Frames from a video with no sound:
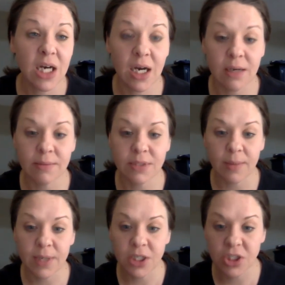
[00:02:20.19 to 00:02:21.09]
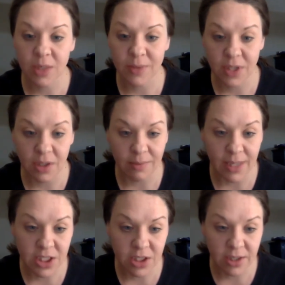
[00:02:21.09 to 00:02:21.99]
So I'm going to share with you my
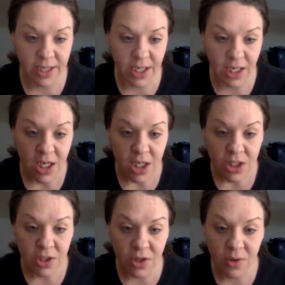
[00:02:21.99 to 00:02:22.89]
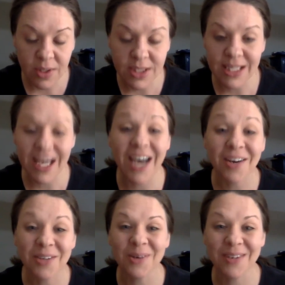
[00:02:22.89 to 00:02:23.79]
screen so that you can see how
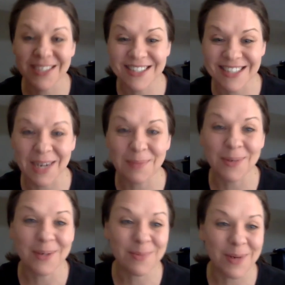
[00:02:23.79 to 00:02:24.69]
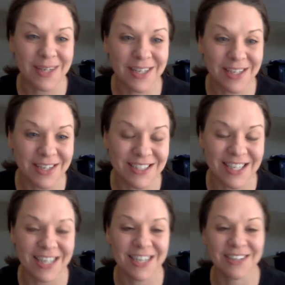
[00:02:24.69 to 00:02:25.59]
you can set up your party and you can see
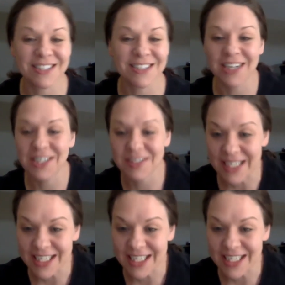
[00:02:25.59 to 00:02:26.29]
it. Here it is. I couldn't find